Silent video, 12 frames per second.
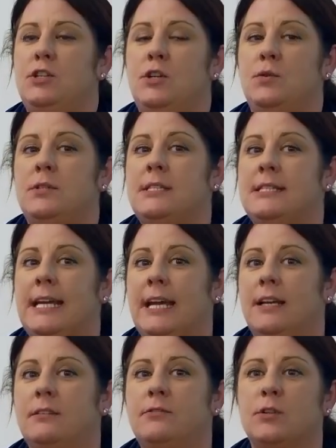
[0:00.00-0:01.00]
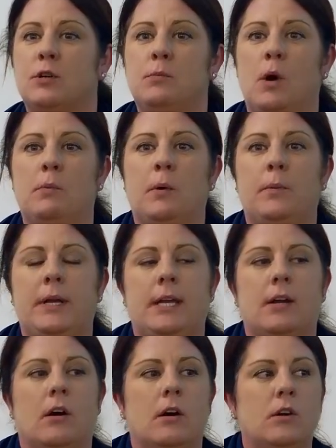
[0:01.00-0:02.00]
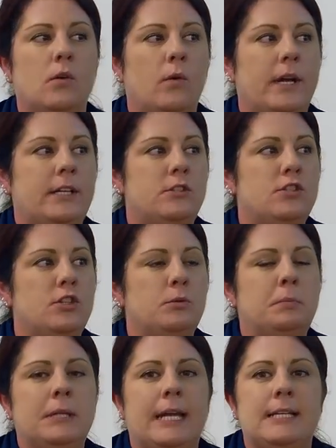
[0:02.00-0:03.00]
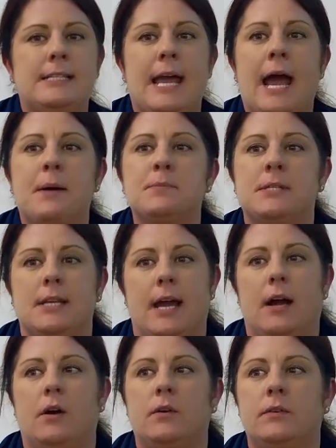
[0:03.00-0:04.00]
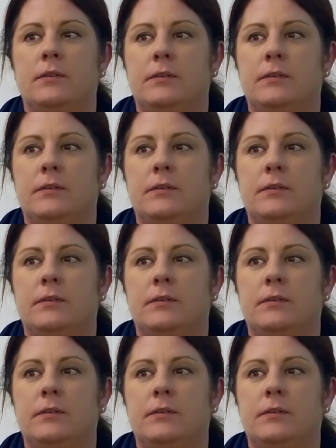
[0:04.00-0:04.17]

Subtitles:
to stand for a moment. We are going to play taps now.